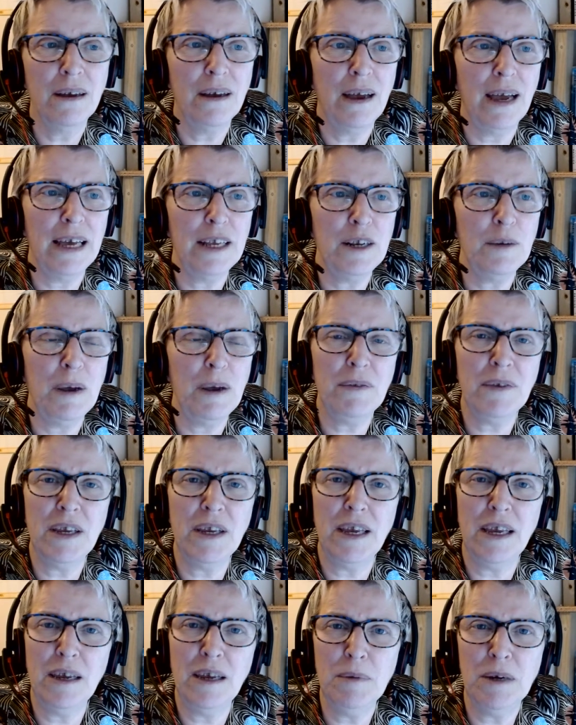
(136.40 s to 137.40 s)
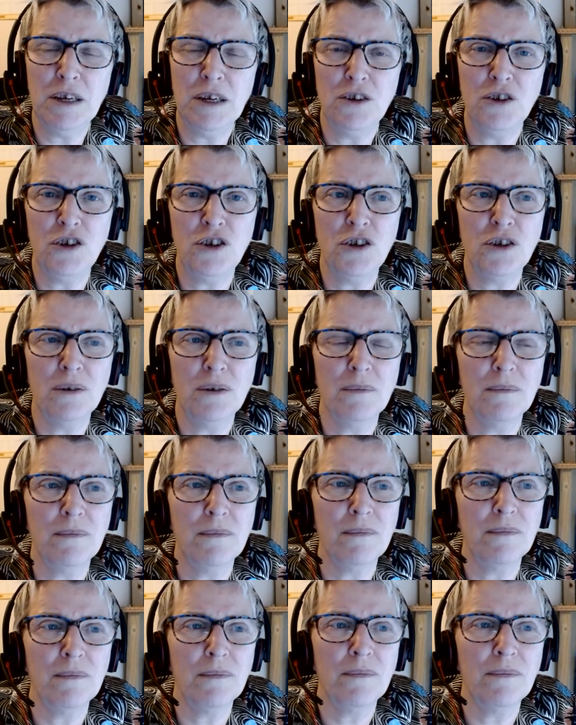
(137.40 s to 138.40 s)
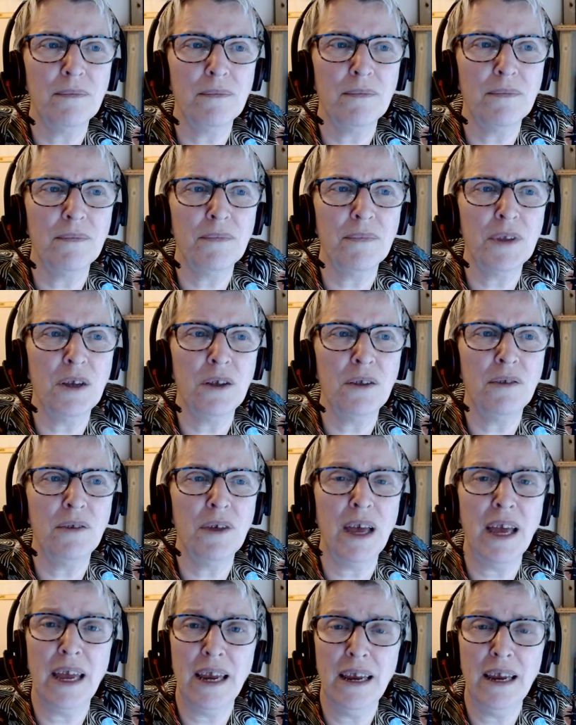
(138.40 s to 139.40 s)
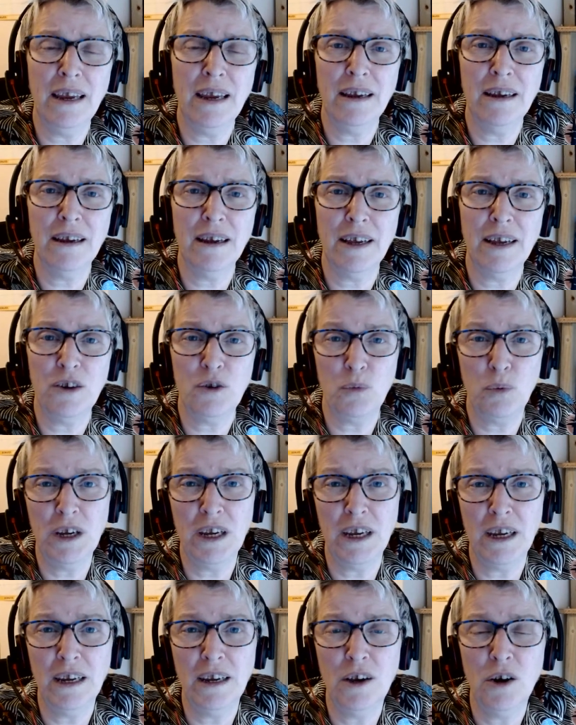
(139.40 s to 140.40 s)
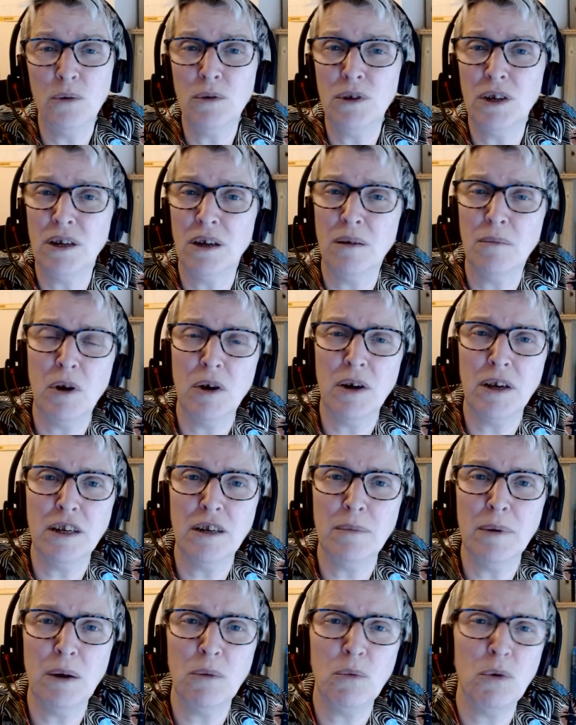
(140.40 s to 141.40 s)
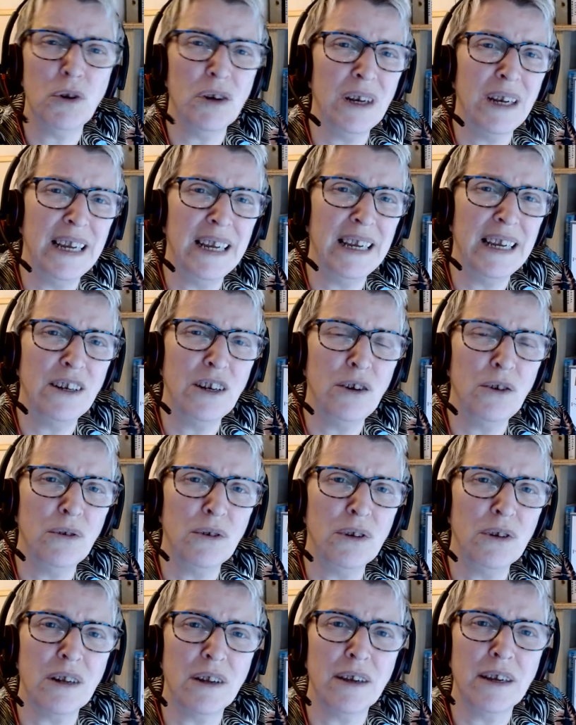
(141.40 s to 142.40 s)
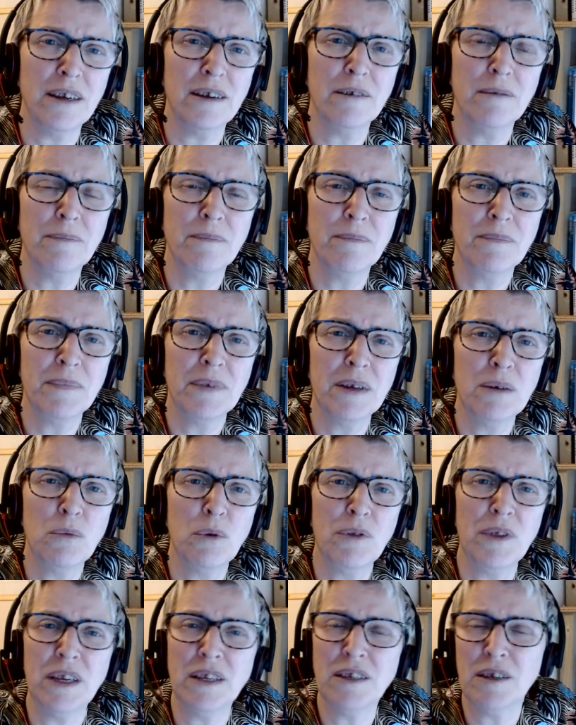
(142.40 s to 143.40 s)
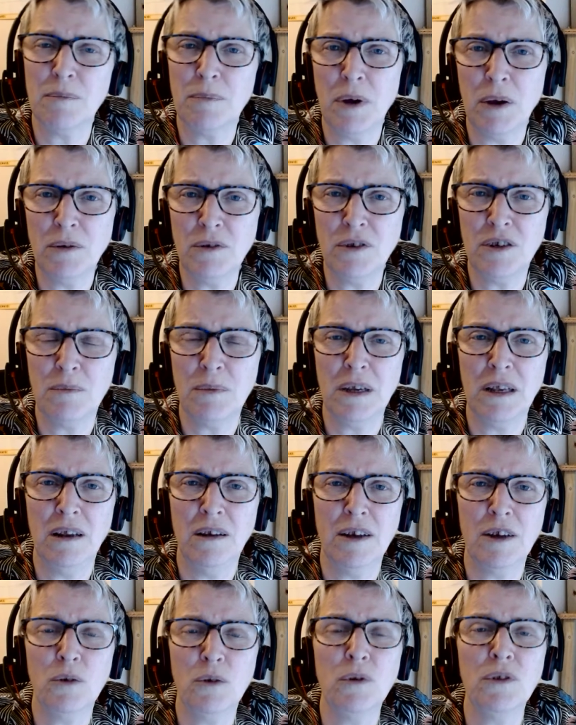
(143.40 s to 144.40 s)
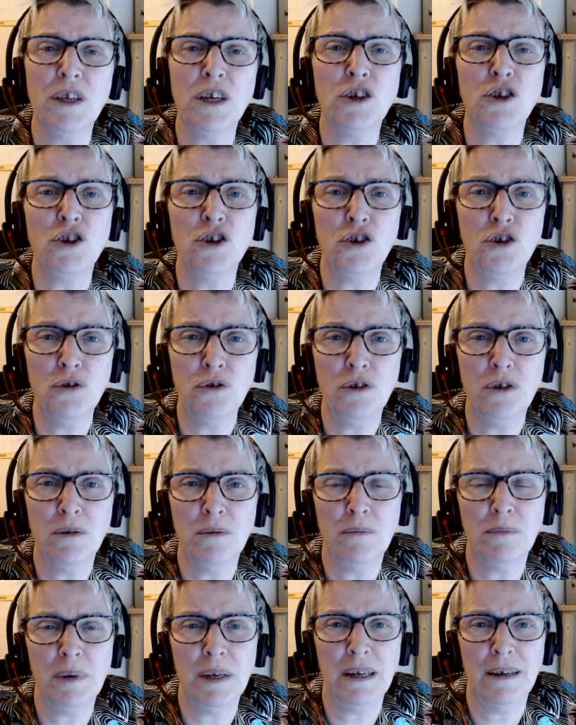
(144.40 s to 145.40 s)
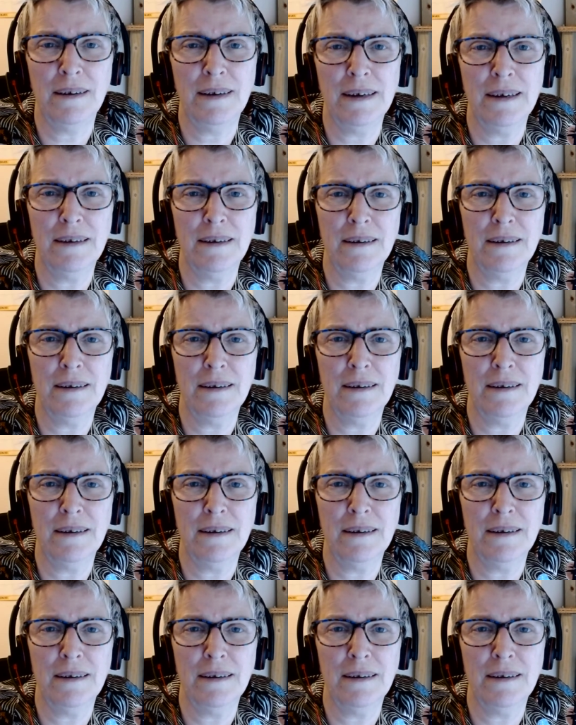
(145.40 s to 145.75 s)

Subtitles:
and about the image that they and we hold in our mind about what a leader looks like, what they're supposed to be like, what they should be like.